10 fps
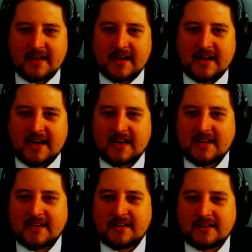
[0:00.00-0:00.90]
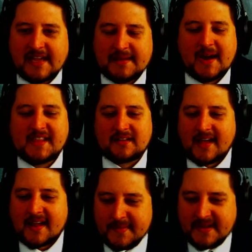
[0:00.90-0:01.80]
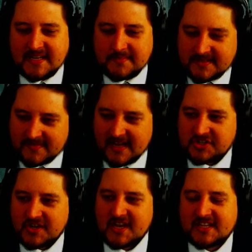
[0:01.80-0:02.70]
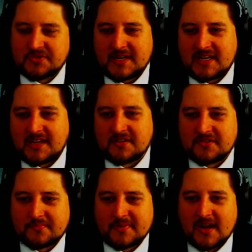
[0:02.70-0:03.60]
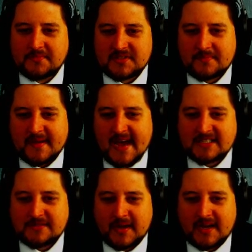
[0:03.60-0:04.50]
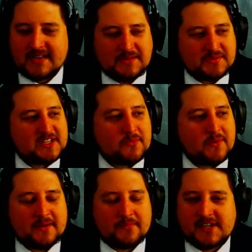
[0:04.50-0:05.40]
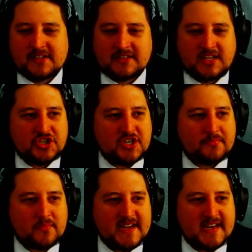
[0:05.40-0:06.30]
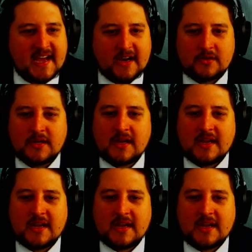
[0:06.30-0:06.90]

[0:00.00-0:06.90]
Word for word: Uh, Keep in mind that a lot of big teams have not joined this one either due to problems in the past, but it seems like they're running a pretty clean ship right now.